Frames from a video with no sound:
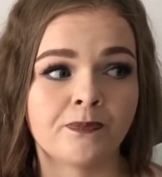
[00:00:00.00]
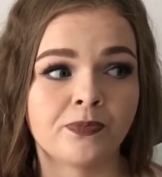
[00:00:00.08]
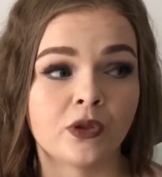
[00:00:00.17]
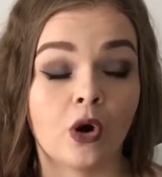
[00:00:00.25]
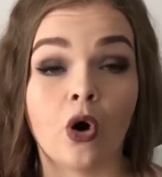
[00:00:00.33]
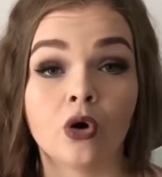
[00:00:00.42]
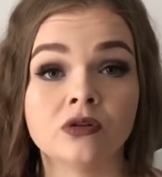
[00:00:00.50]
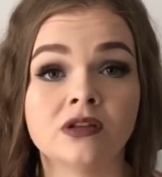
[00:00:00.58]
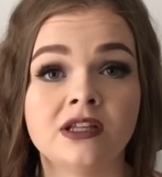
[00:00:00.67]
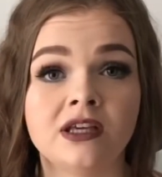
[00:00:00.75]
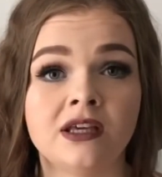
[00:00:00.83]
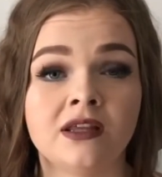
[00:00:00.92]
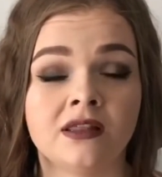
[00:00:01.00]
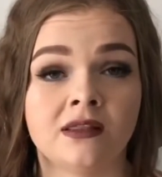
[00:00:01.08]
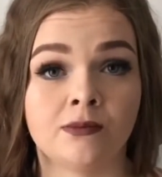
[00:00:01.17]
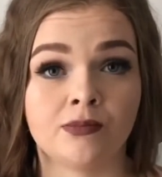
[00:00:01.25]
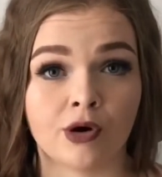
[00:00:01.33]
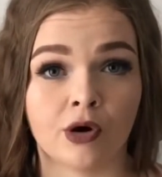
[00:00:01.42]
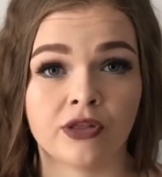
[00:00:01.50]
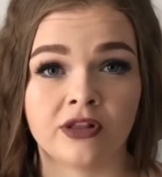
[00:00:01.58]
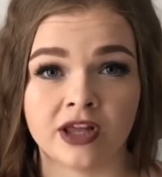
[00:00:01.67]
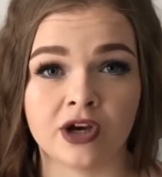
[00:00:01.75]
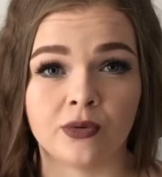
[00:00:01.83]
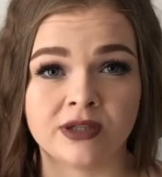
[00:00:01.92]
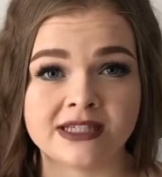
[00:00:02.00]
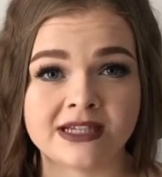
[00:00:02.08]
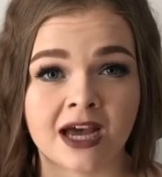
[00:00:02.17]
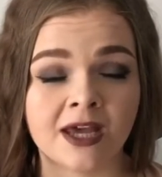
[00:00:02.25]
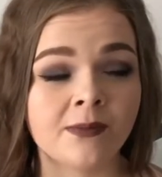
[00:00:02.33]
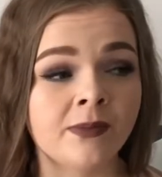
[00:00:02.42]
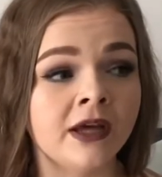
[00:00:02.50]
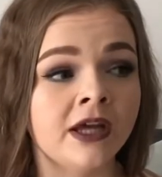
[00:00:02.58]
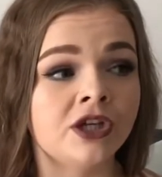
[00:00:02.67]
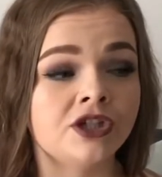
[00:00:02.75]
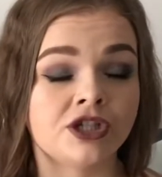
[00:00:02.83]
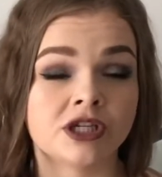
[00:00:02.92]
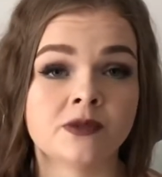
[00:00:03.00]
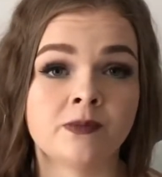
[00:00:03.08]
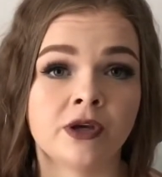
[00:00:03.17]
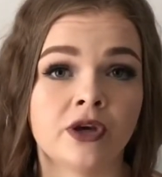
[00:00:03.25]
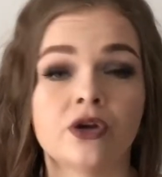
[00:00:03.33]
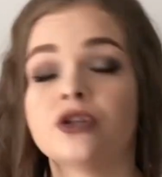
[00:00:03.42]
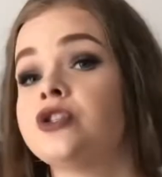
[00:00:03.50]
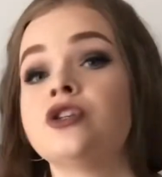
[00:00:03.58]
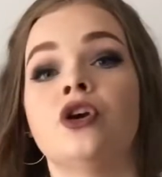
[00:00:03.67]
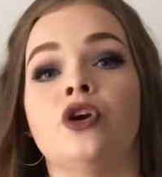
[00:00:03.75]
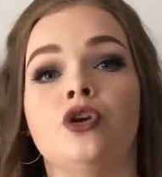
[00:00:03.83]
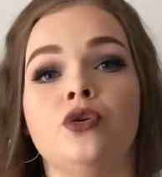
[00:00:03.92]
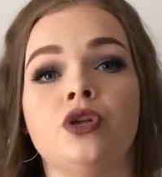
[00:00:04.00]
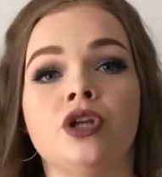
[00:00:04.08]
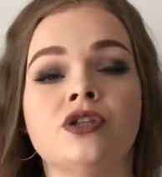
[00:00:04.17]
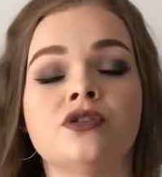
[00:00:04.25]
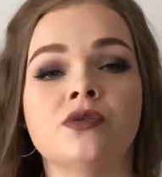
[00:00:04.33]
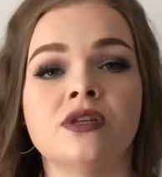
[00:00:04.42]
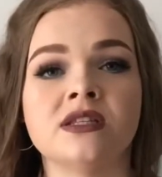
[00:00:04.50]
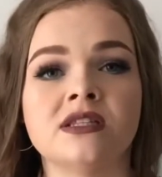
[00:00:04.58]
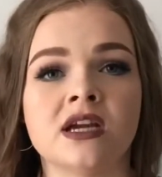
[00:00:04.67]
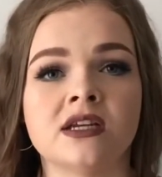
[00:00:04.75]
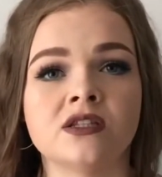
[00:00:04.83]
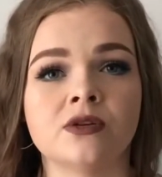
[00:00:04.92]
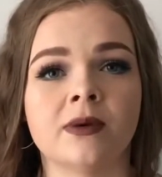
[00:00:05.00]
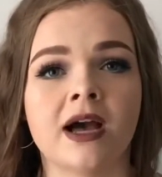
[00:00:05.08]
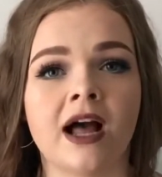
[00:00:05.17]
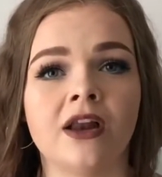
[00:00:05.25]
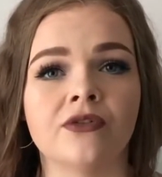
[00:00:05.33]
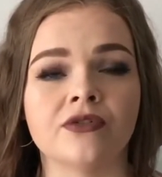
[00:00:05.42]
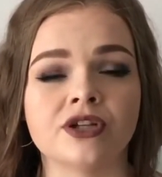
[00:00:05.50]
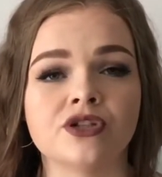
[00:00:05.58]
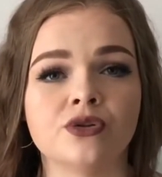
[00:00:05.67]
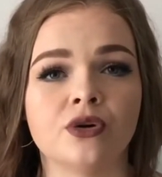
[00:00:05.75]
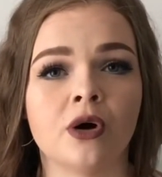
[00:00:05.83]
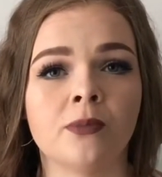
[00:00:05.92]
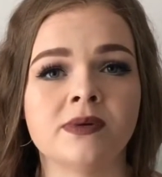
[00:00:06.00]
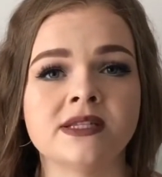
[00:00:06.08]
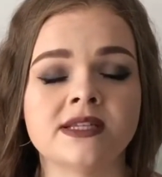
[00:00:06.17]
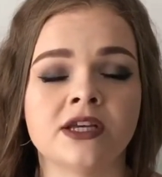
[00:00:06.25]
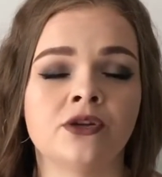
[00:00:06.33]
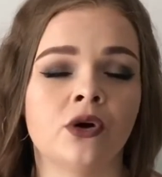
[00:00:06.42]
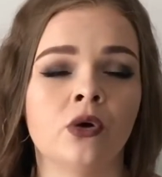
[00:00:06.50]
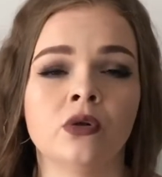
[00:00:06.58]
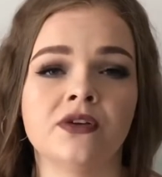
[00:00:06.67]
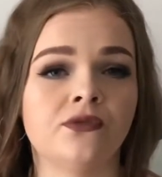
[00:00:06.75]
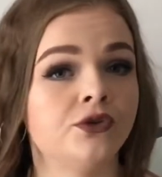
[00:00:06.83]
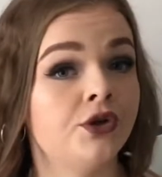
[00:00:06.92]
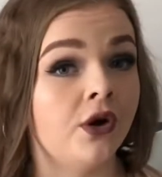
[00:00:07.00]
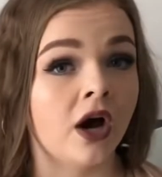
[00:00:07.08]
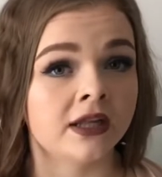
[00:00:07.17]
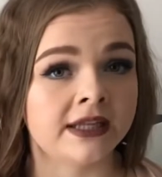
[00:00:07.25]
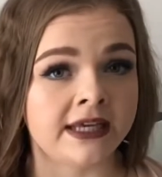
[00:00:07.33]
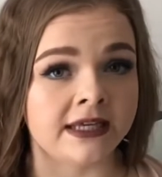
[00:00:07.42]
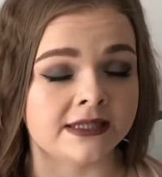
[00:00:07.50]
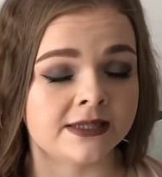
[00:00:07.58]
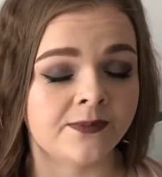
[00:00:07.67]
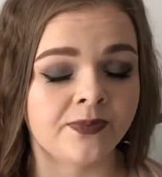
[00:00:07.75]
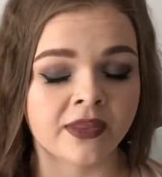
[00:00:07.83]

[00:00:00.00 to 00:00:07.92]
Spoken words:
only the broth liquid type, just because you need to insert some calories to compensate all the food you can't eat.